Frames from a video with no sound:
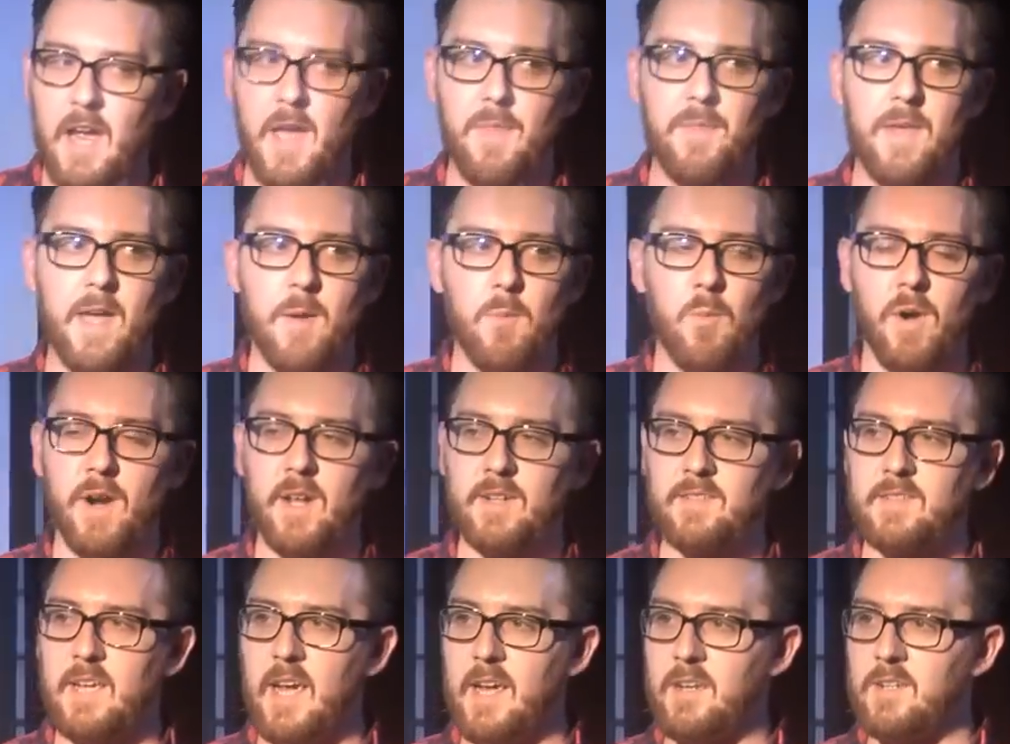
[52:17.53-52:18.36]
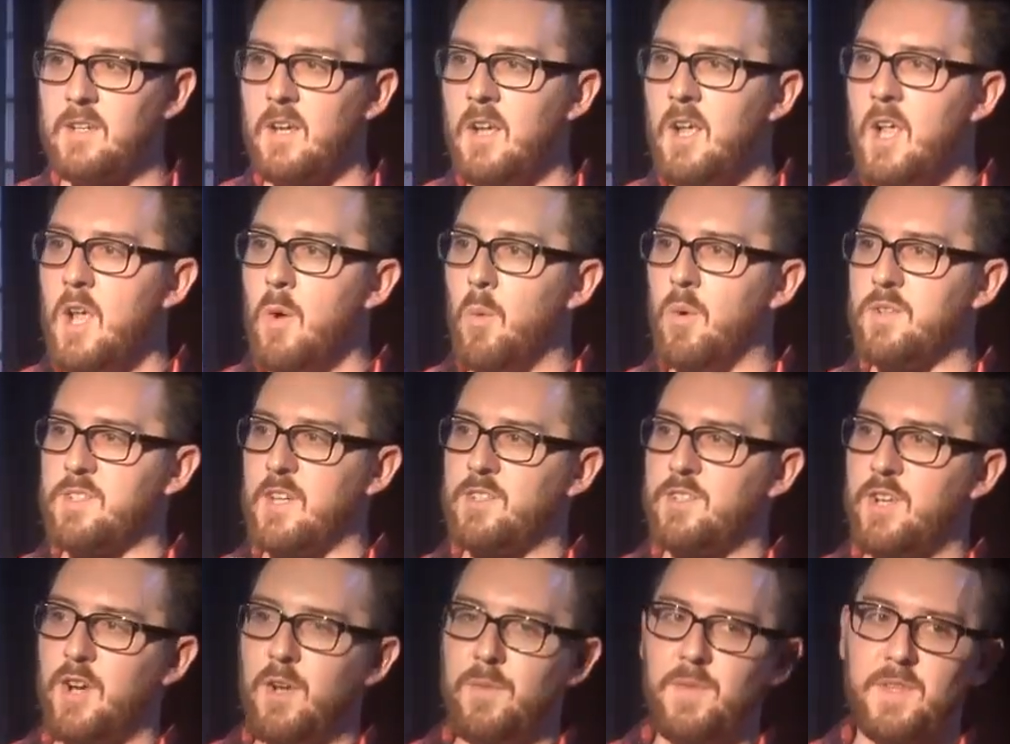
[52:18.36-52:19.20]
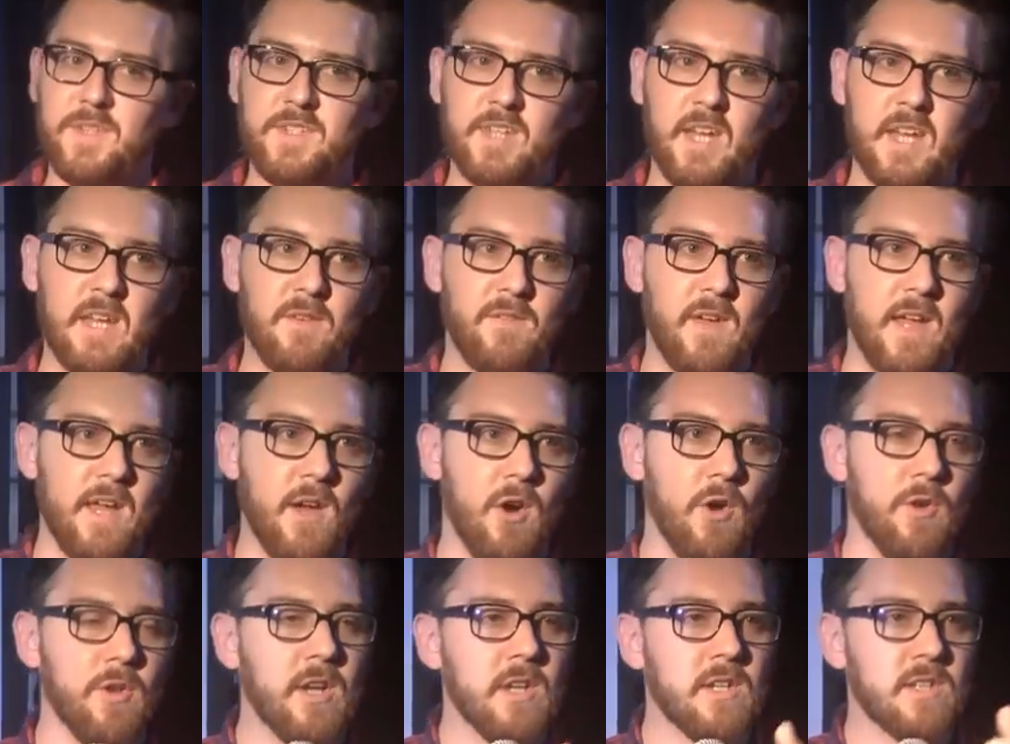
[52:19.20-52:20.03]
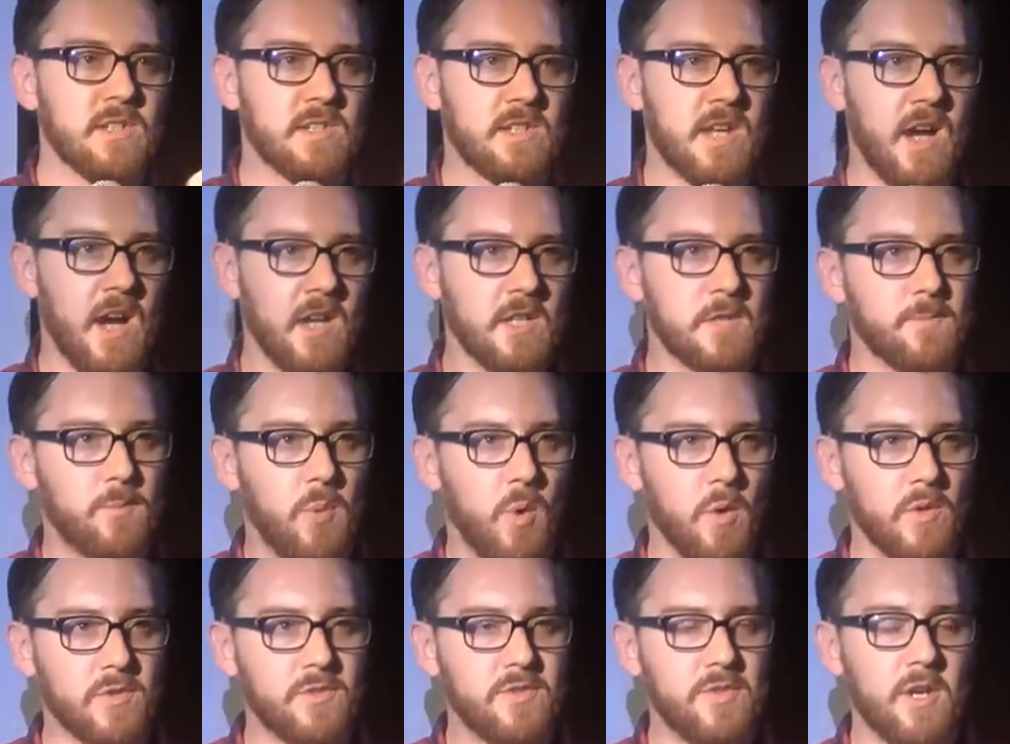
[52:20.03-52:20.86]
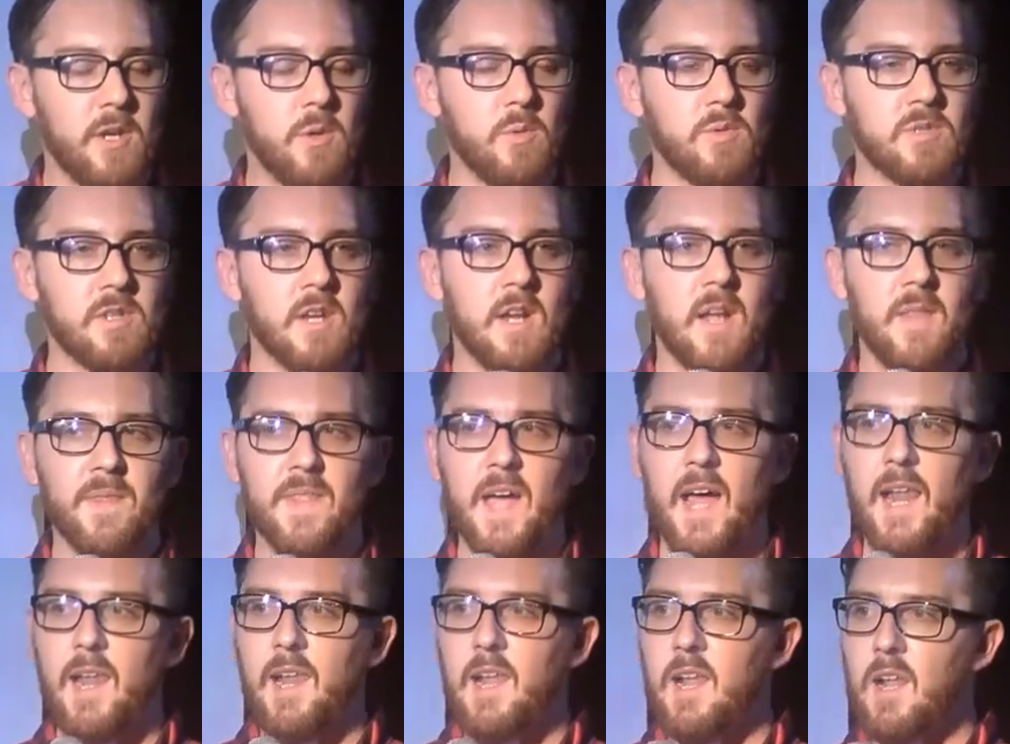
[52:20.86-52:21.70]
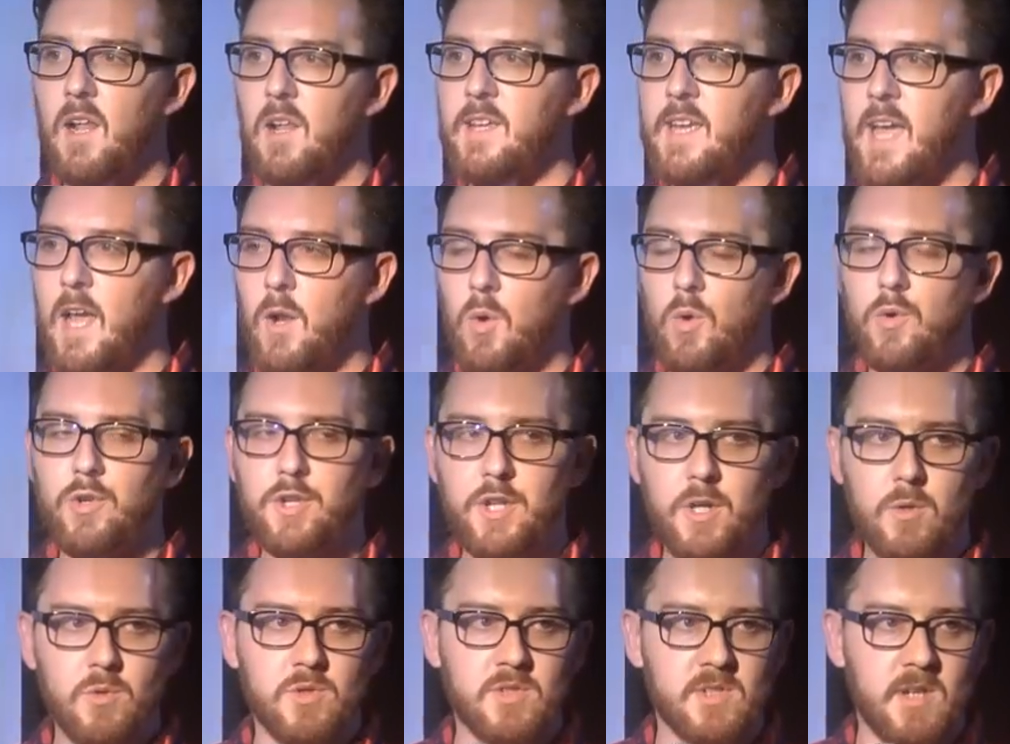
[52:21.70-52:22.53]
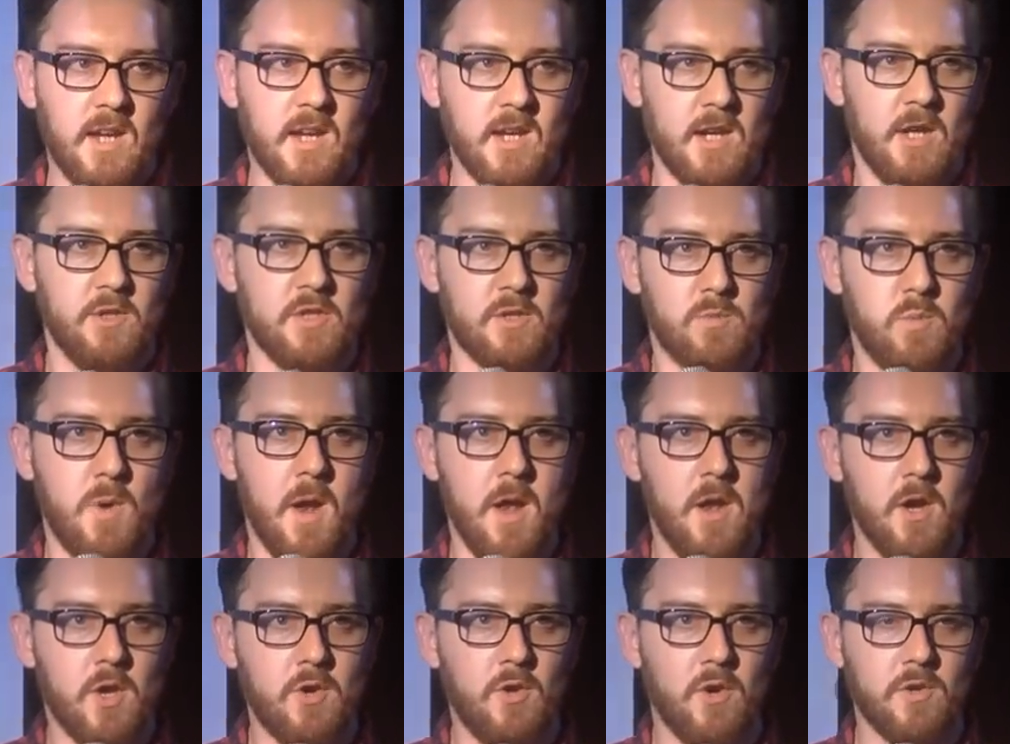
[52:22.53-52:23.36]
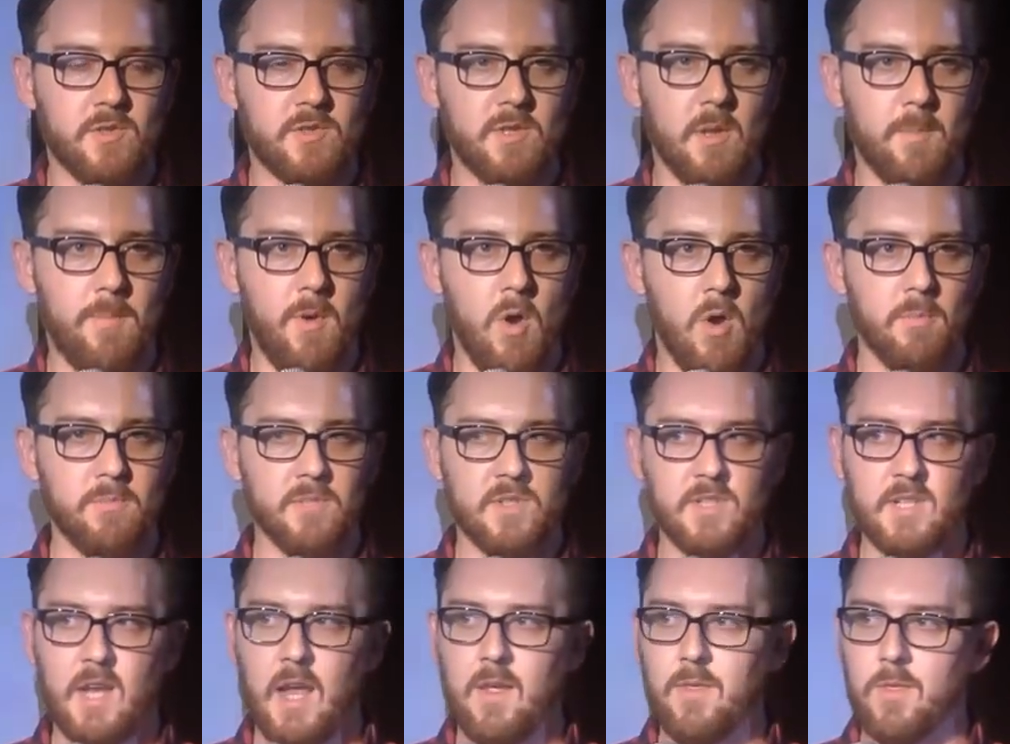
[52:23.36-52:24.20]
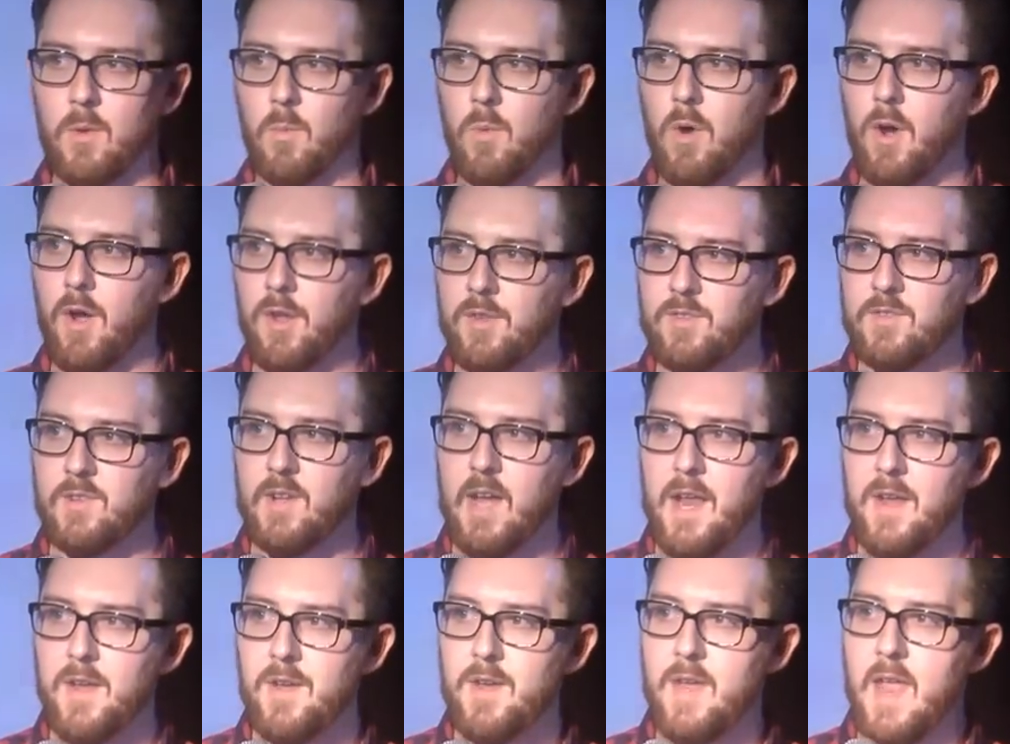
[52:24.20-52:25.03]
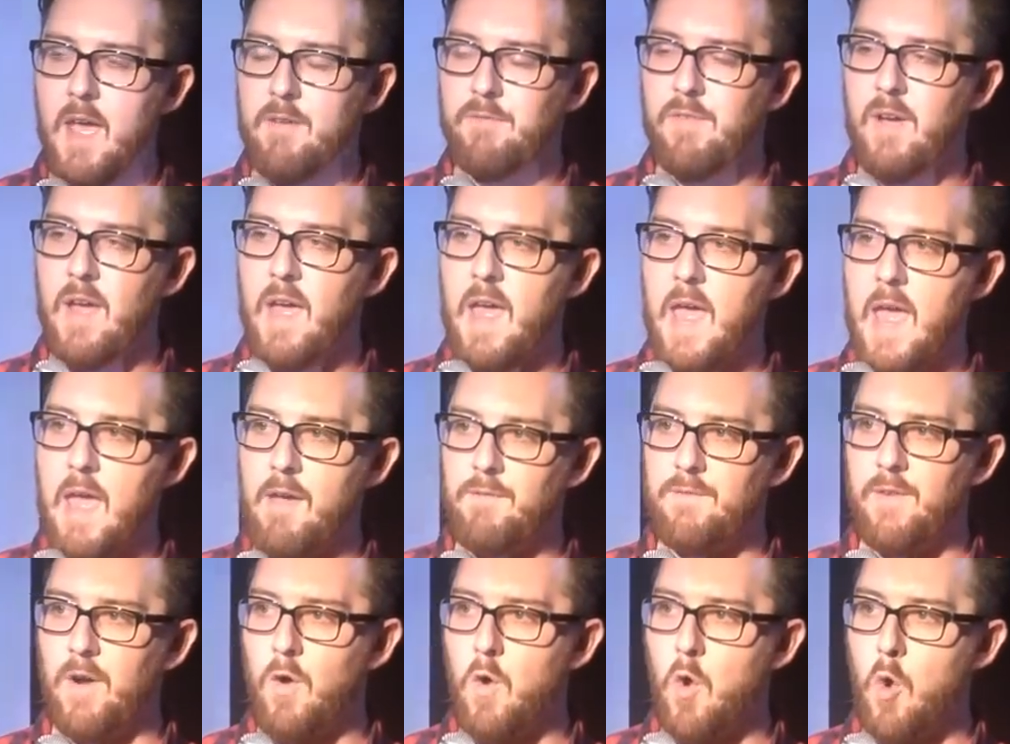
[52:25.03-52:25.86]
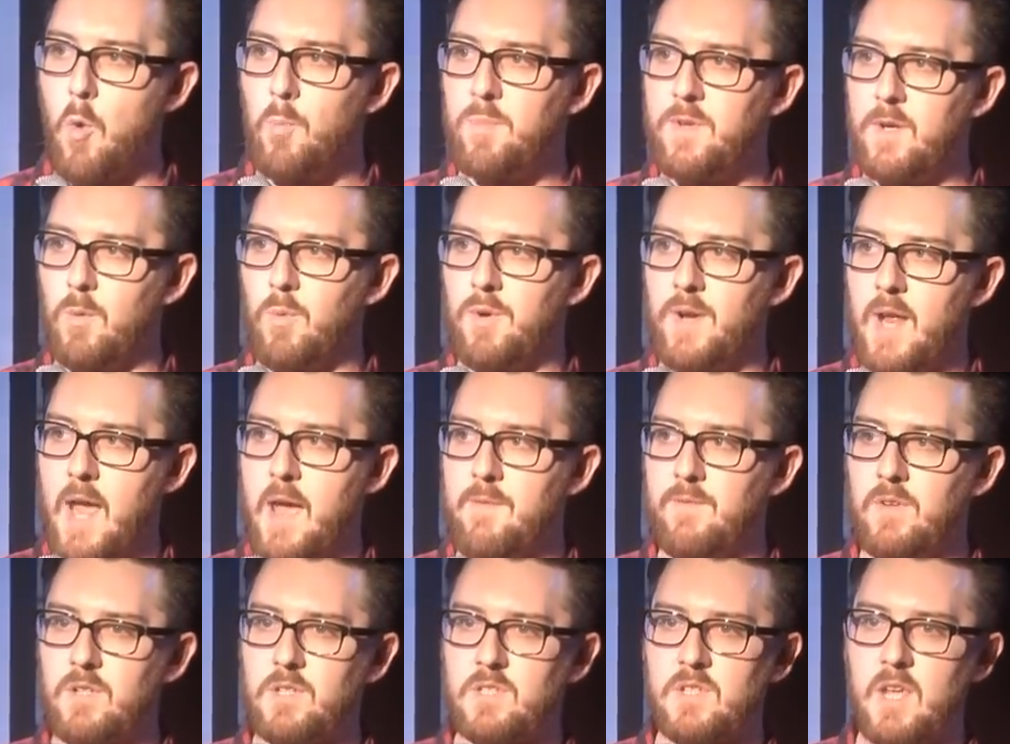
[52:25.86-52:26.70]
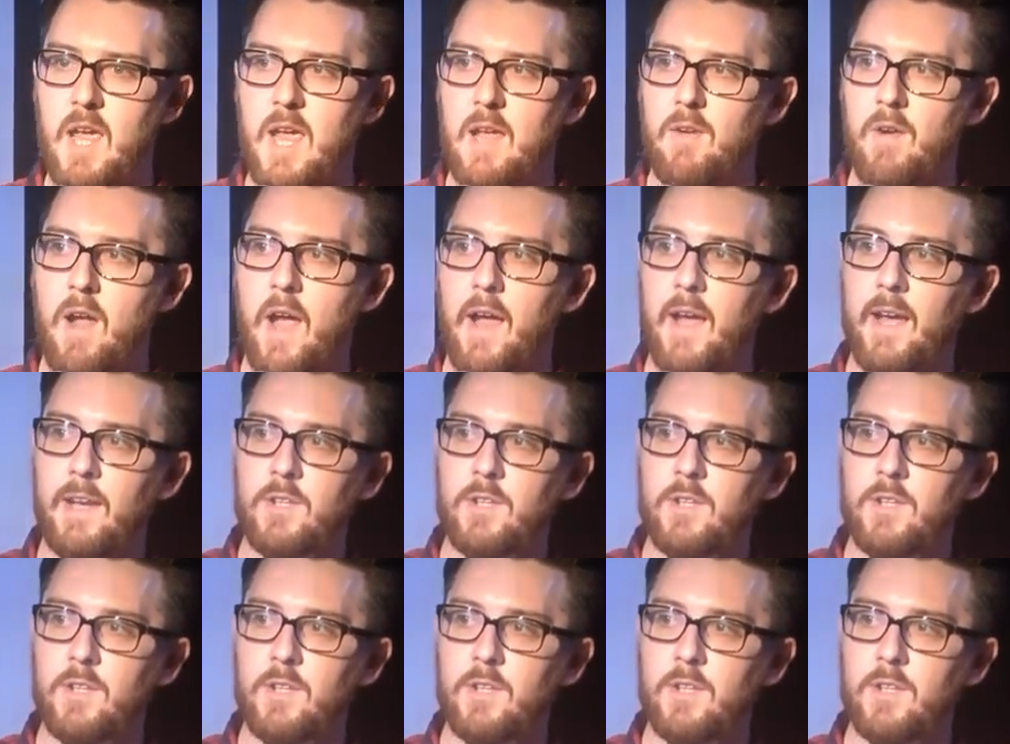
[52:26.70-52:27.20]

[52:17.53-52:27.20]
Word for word: And then what I did was I turned the TV on, Sky Sports News, that little yellow news ticker just went across the bottom saying the words that I'd never ever hoped it would ever say, right?